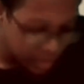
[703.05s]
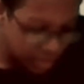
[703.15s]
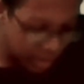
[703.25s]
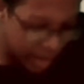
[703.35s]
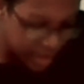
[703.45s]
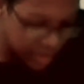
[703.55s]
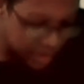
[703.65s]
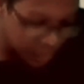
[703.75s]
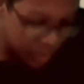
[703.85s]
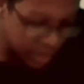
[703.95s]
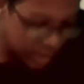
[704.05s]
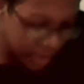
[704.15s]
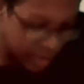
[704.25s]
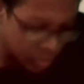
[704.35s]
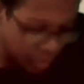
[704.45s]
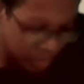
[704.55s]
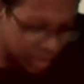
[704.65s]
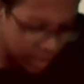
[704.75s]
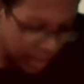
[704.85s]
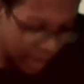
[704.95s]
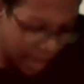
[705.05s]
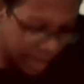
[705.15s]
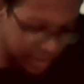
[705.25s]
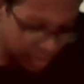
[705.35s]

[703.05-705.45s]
The ladies be interrupting to ask